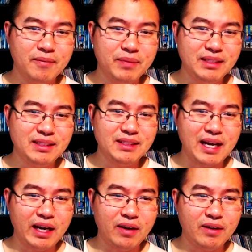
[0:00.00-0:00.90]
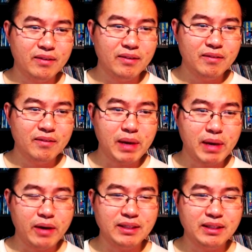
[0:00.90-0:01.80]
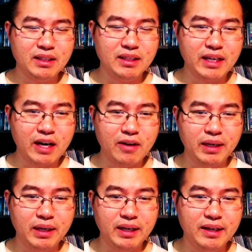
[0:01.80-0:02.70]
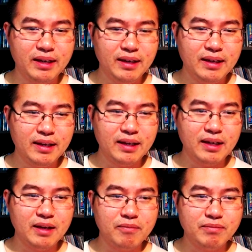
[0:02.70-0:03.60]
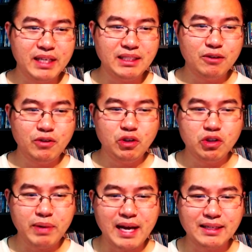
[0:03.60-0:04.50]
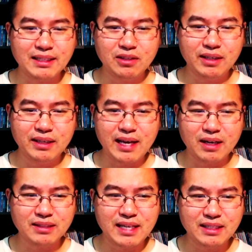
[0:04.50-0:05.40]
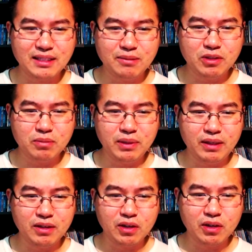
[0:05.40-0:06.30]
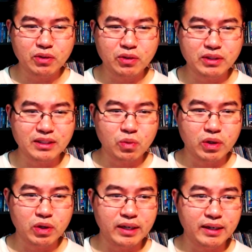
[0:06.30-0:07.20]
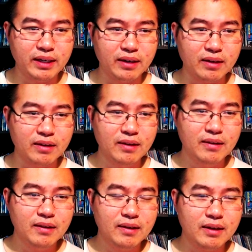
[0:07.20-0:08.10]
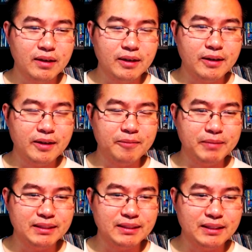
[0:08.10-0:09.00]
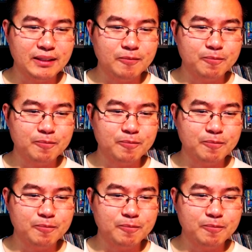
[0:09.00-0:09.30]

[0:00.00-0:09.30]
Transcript: this is higher, Pirates of the Caribbean, um, Days of Future Past, let's look at that because that seems to be the closest one here. Um, let's see.